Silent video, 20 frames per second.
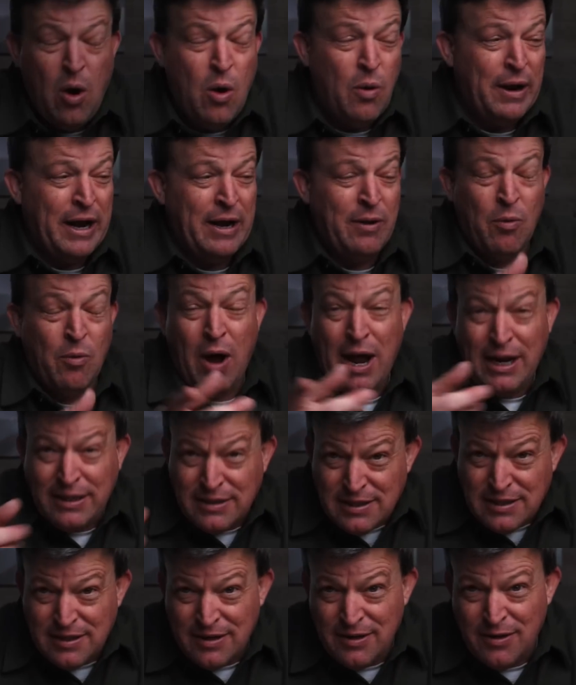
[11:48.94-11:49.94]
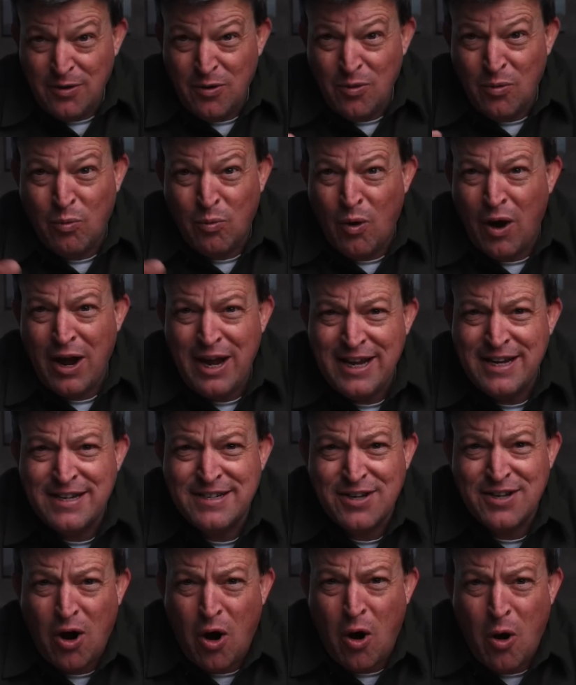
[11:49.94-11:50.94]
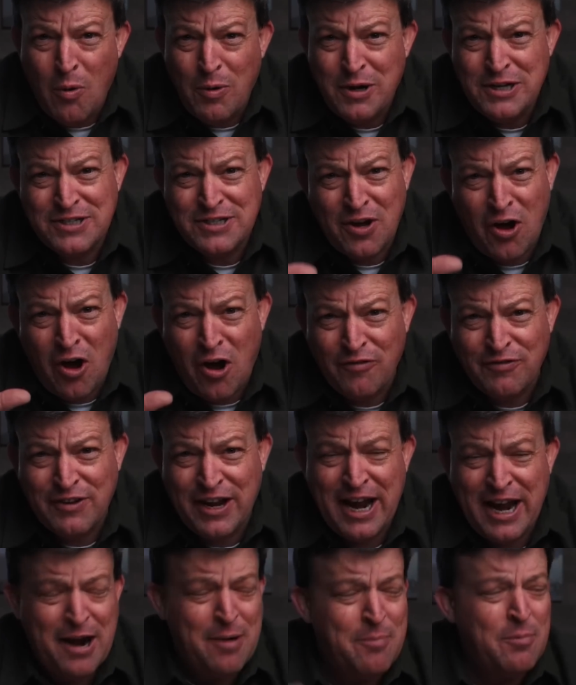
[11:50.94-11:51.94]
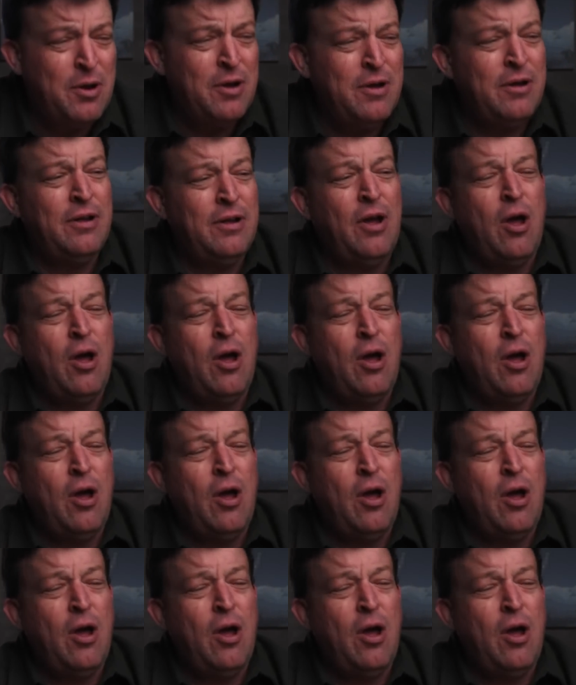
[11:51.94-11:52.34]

Oh, and what is always off camera?